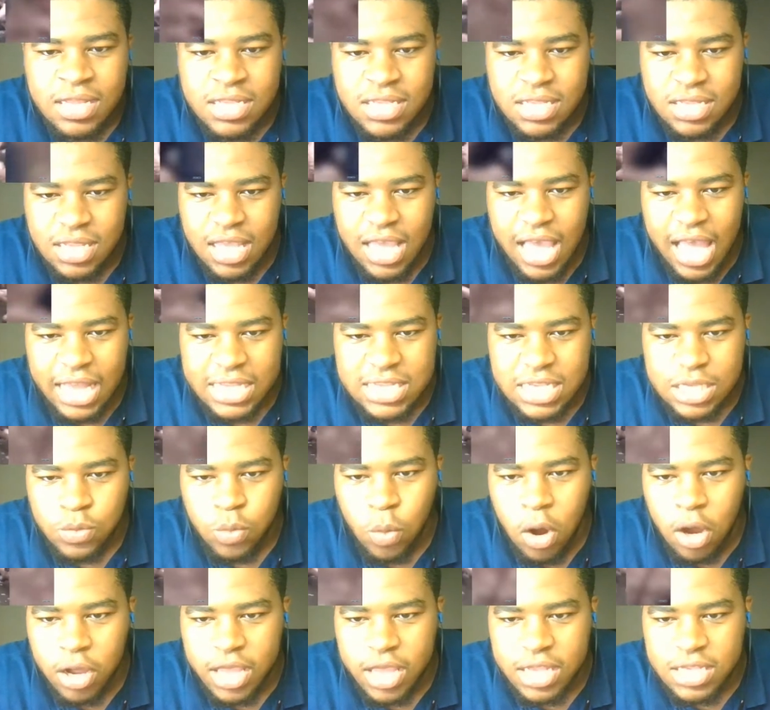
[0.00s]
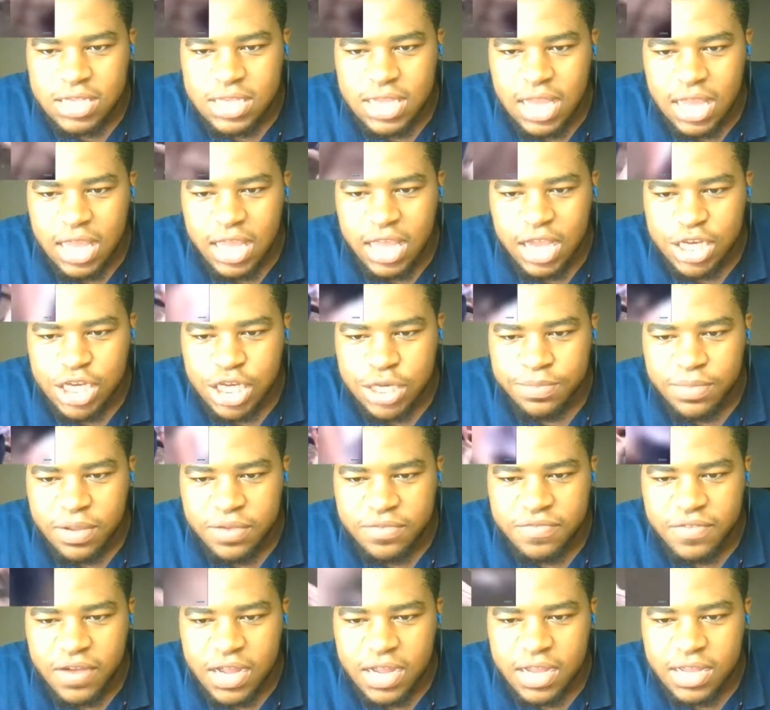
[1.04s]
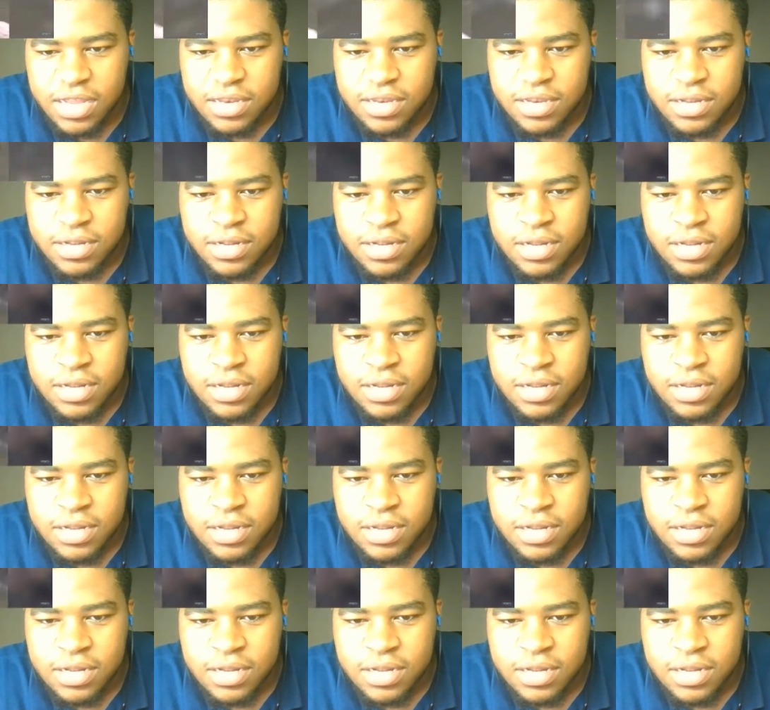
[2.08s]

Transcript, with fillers: he has his walking stick. He should be fine.